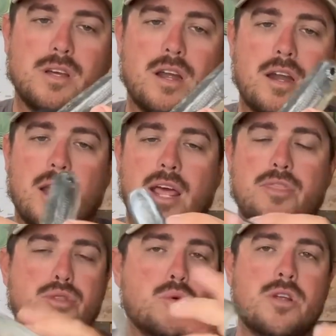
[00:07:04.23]
All right. I
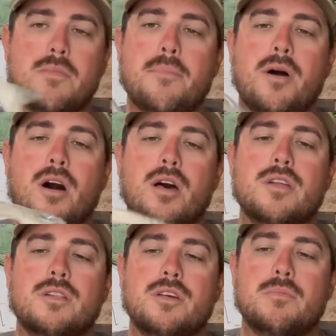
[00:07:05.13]
threw it in my
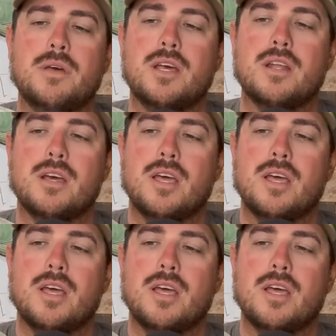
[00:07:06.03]
pond a little bit,